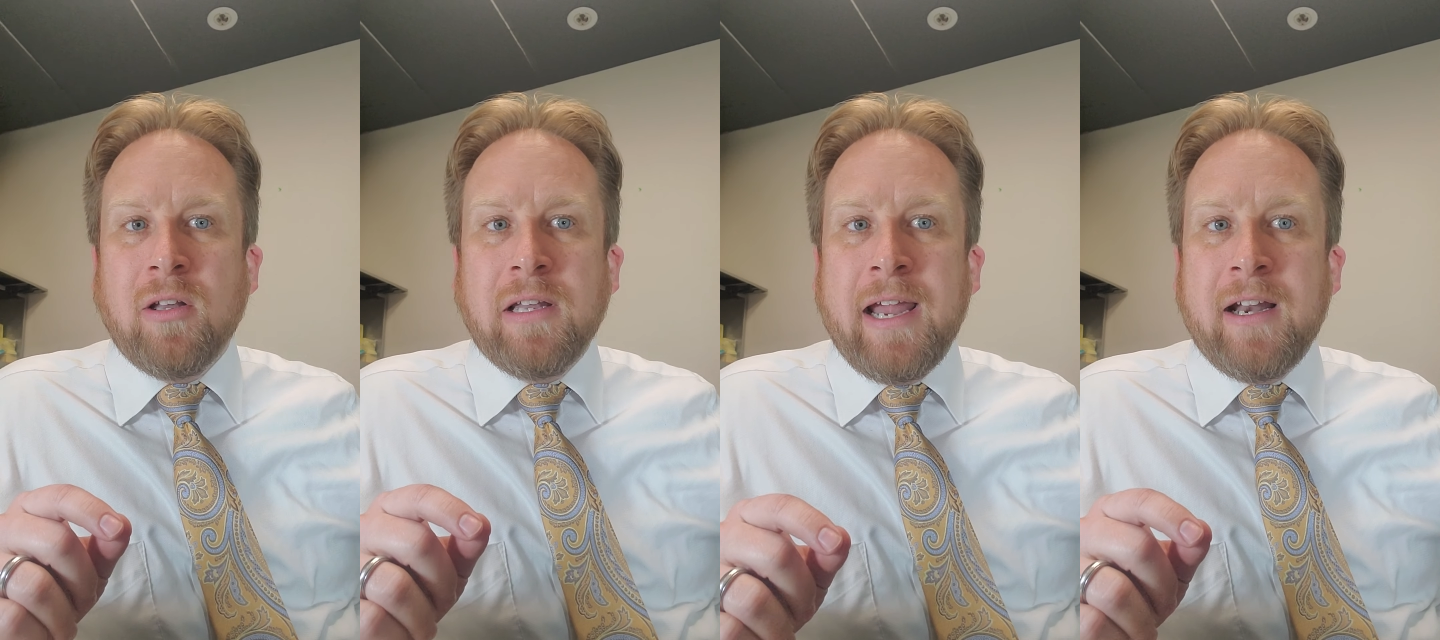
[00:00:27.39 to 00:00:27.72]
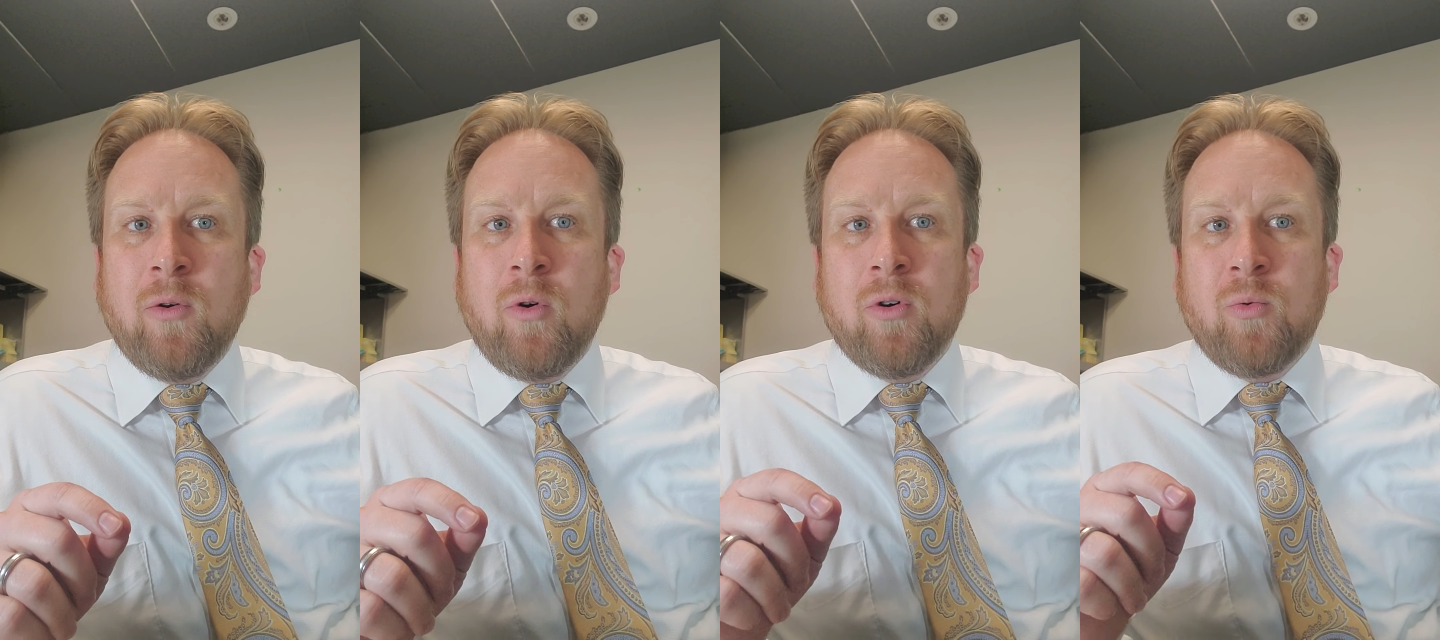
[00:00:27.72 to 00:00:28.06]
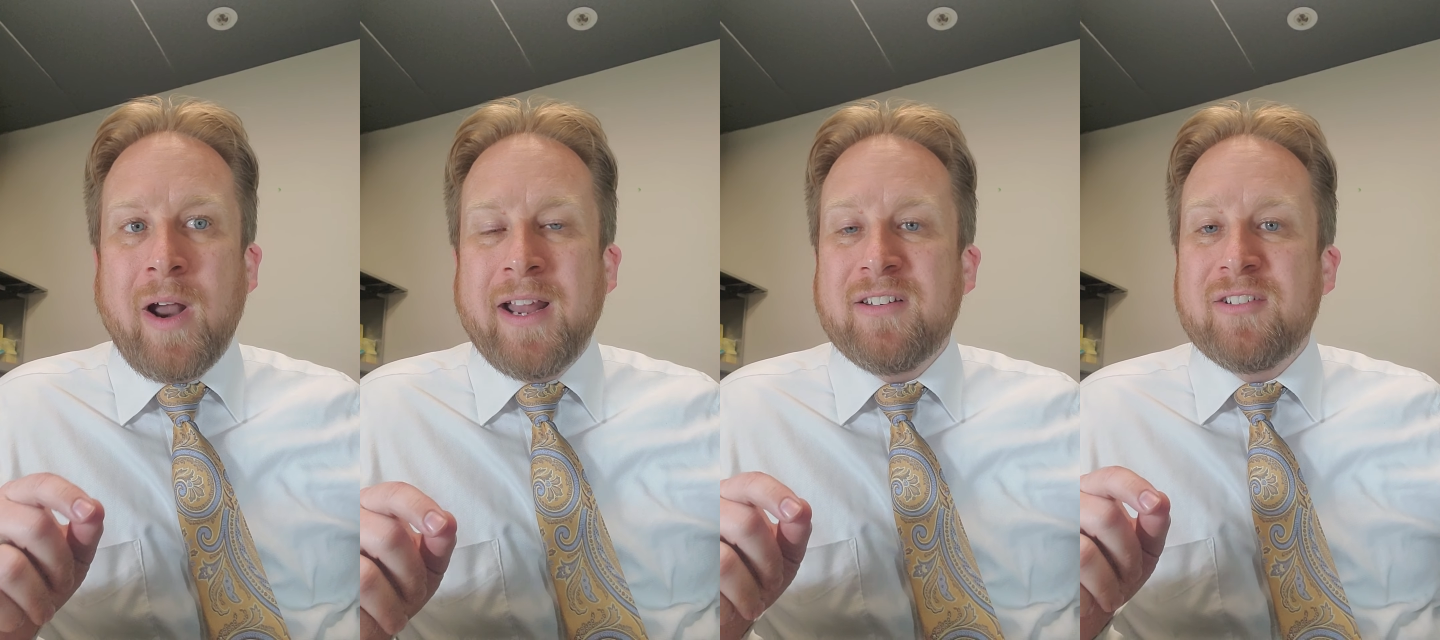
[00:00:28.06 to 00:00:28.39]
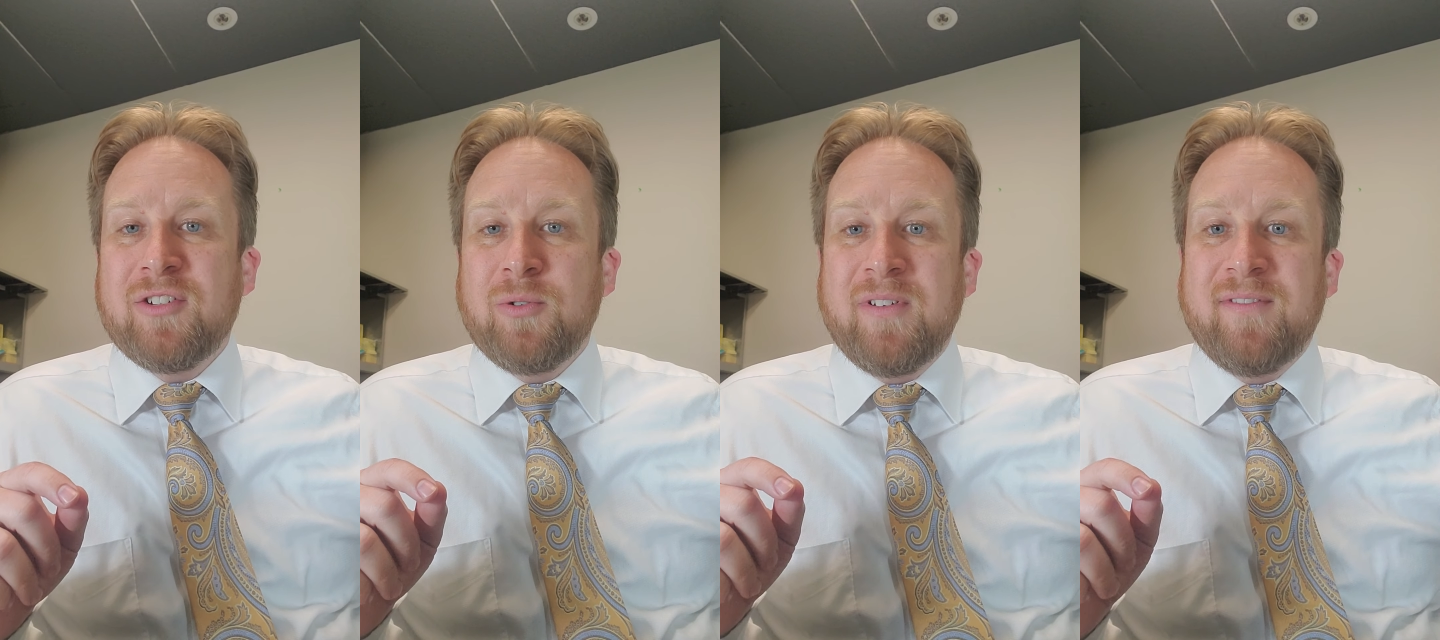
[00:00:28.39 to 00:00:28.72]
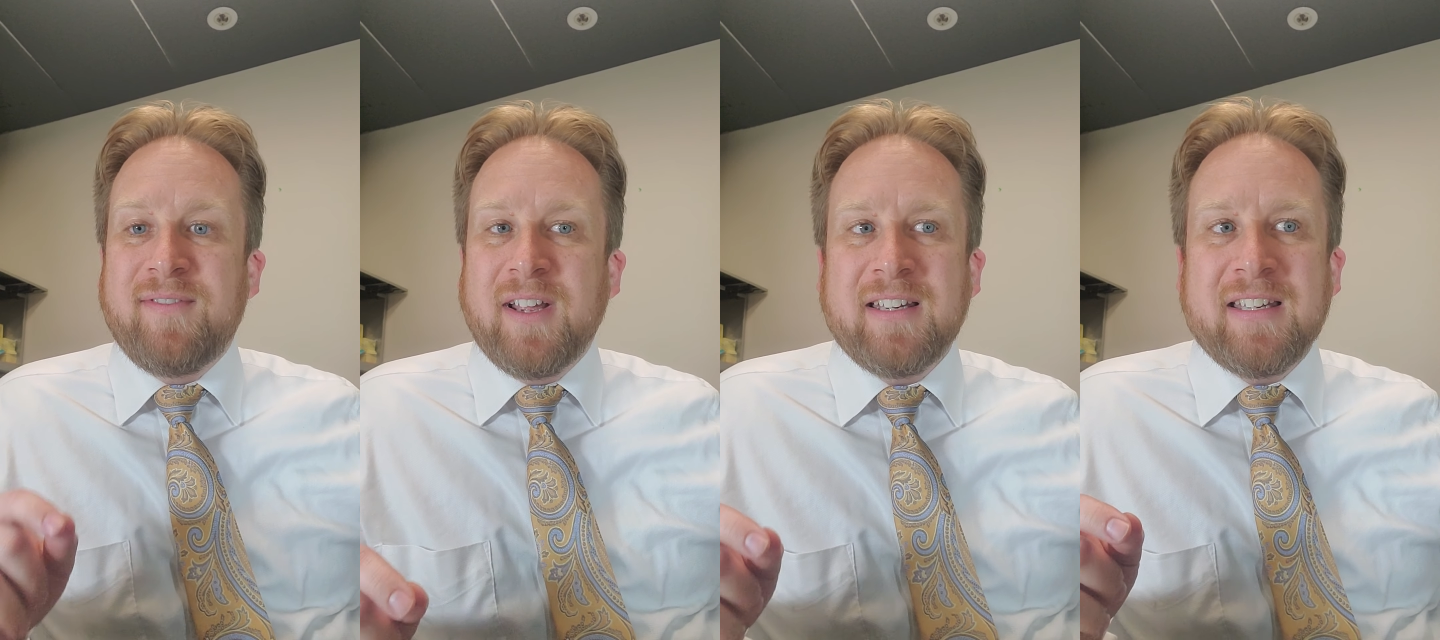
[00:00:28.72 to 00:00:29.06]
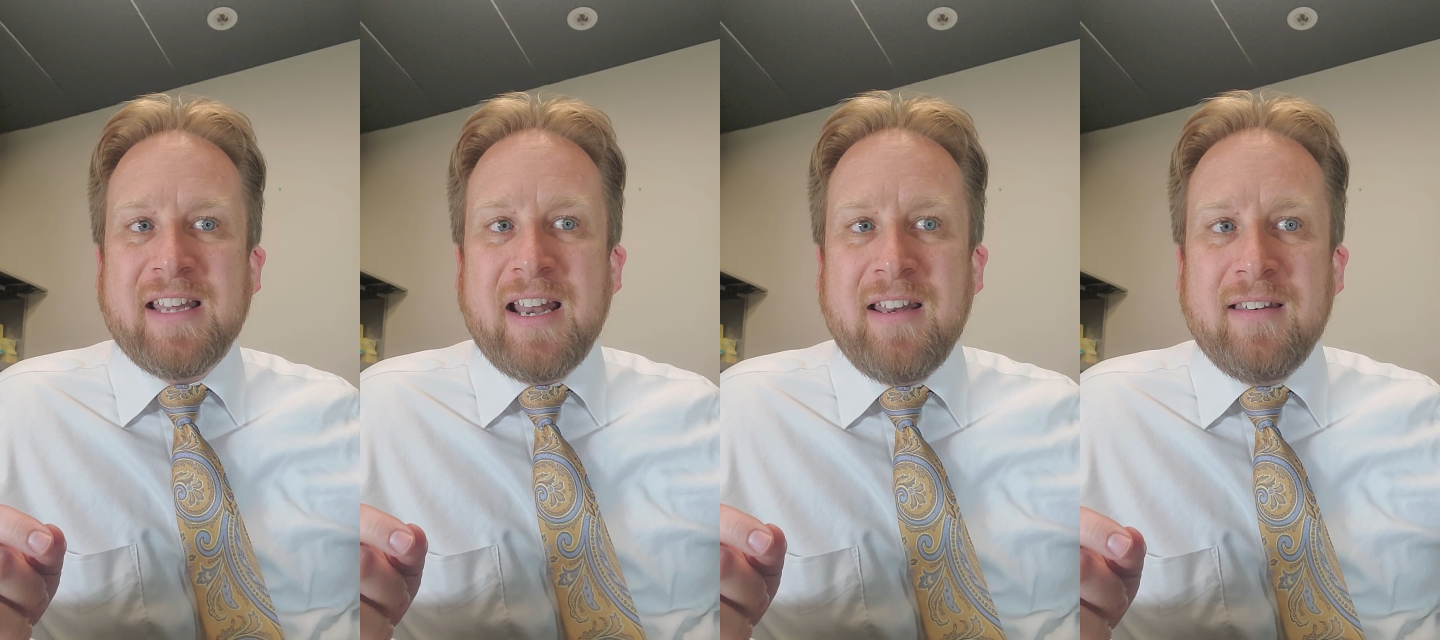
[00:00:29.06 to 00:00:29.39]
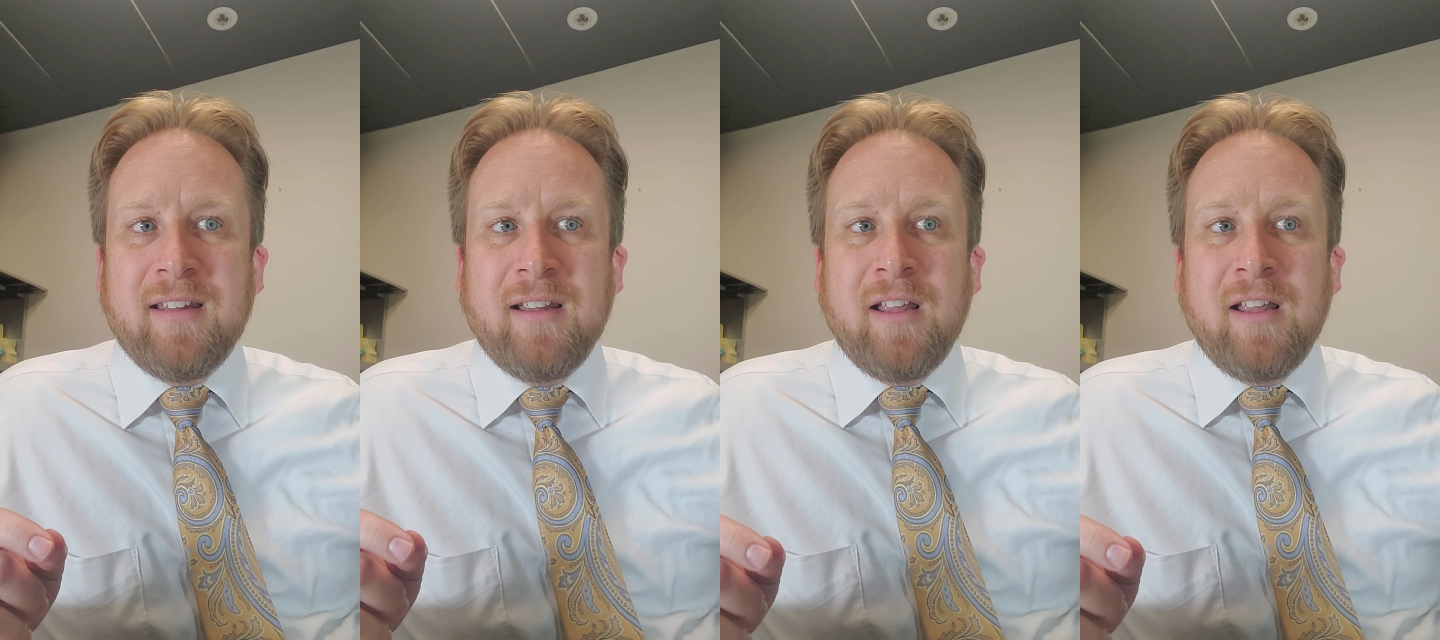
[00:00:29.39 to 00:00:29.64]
landlord rights to evict a tenant,